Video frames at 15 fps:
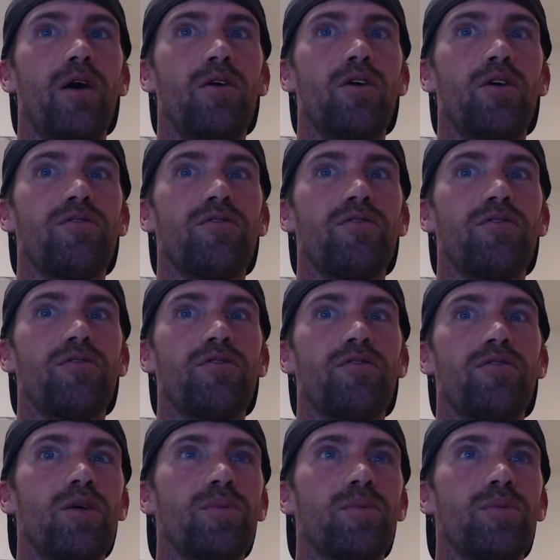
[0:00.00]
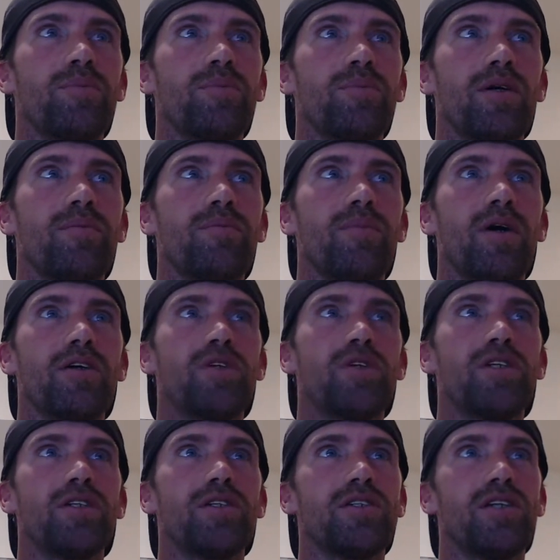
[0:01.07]
I don't know if anybody can hear me, but
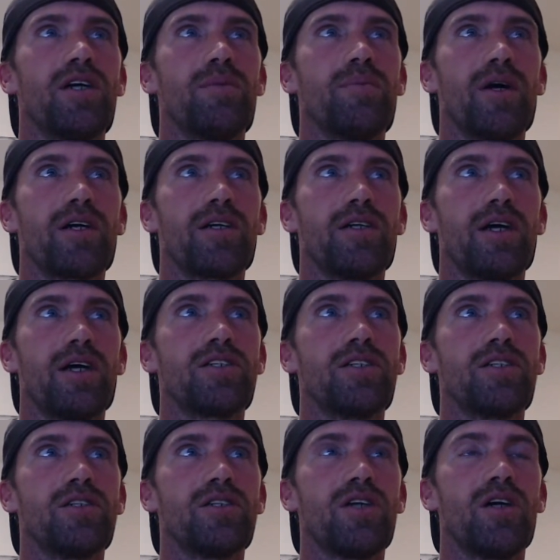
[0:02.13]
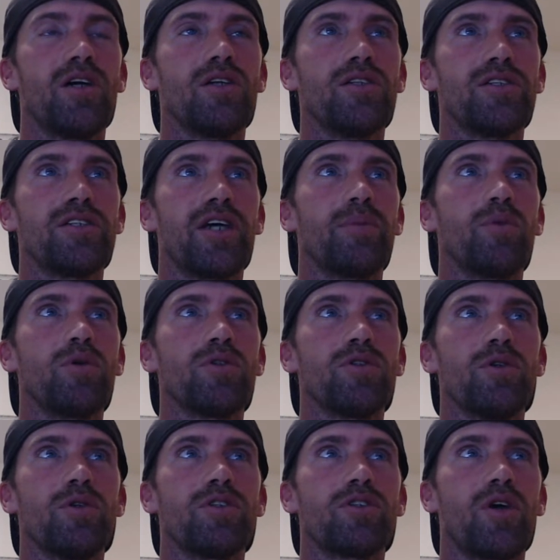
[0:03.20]
connection's unstable, so
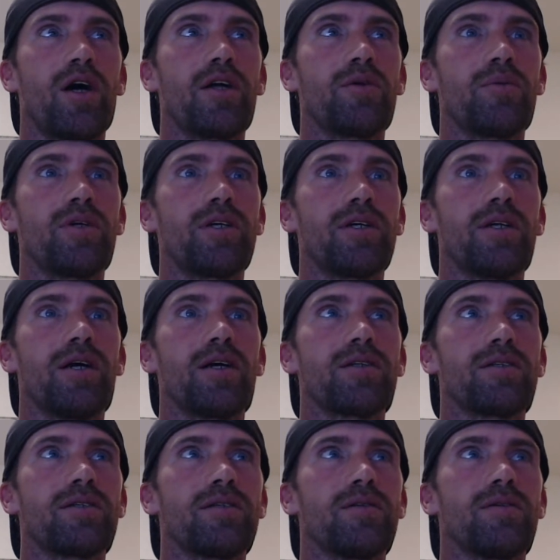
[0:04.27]
it's trying to reconnect.